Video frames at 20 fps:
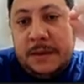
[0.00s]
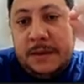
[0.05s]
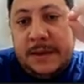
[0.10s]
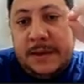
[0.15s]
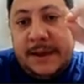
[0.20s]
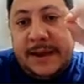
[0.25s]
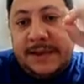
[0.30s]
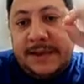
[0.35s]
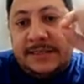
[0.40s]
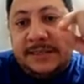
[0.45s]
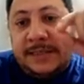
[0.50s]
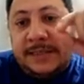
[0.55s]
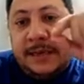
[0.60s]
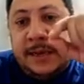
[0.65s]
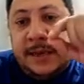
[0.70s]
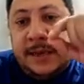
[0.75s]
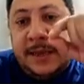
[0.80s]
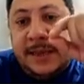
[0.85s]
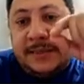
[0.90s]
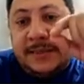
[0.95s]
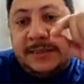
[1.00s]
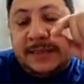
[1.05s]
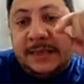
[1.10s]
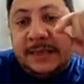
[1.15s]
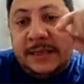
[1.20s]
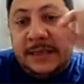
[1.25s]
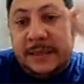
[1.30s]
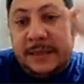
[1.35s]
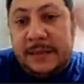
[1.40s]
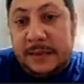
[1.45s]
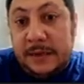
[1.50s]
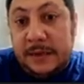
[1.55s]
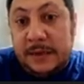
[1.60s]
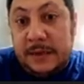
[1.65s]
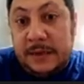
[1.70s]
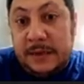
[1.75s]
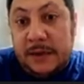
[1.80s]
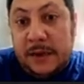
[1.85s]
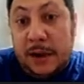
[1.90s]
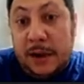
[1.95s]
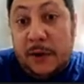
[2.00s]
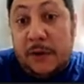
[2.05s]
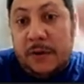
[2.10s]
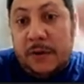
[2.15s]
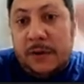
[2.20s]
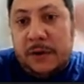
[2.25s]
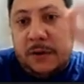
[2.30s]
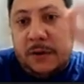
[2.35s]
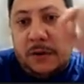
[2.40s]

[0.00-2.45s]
asking less than all